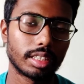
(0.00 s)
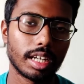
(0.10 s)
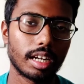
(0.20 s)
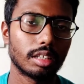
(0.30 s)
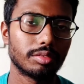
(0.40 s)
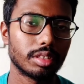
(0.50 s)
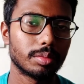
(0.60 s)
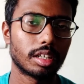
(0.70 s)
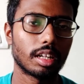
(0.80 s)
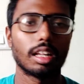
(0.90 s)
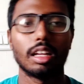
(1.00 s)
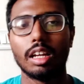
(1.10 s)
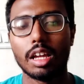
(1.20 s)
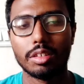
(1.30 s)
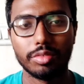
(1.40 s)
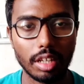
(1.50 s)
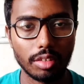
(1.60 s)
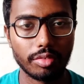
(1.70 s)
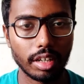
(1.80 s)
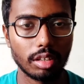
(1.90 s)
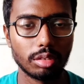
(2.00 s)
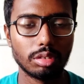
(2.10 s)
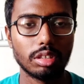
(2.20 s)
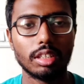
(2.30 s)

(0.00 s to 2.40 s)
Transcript: regarding V model, feel free to